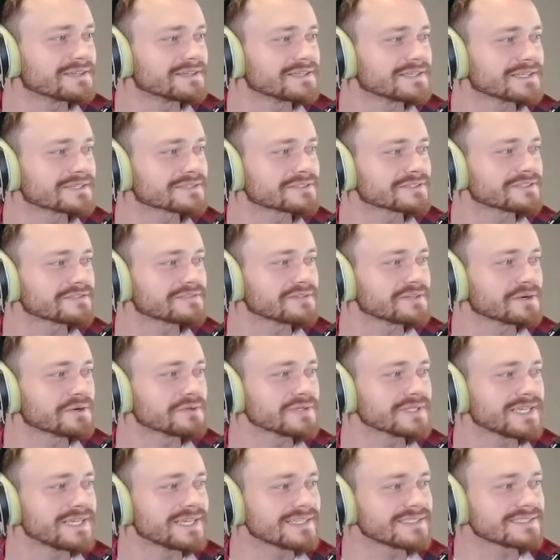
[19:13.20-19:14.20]
On the yesterday's video,
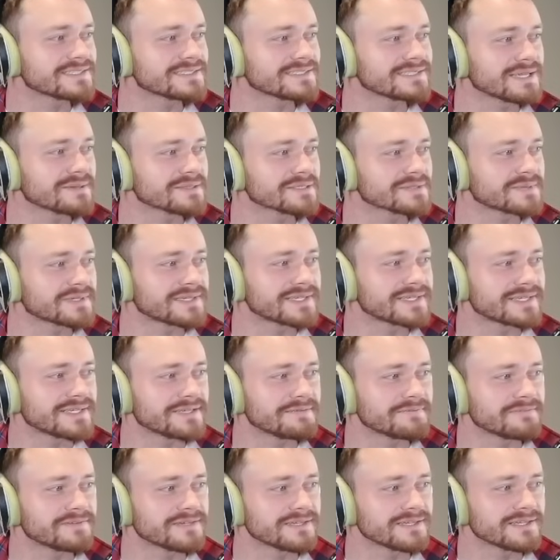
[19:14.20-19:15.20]
only 18 damage, but an
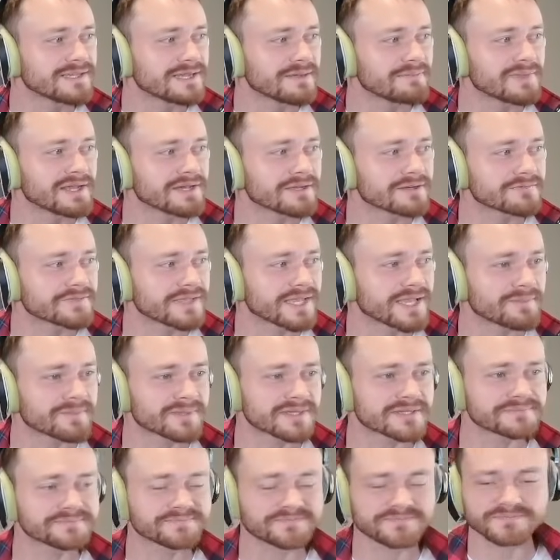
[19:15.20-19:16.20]
infinite amount of
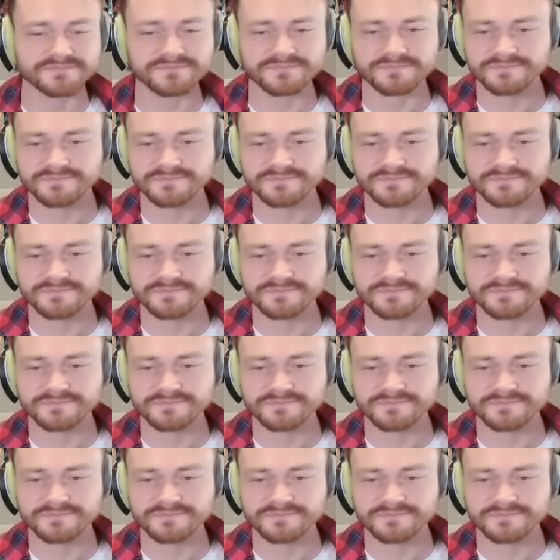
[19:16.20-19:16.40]
yapping.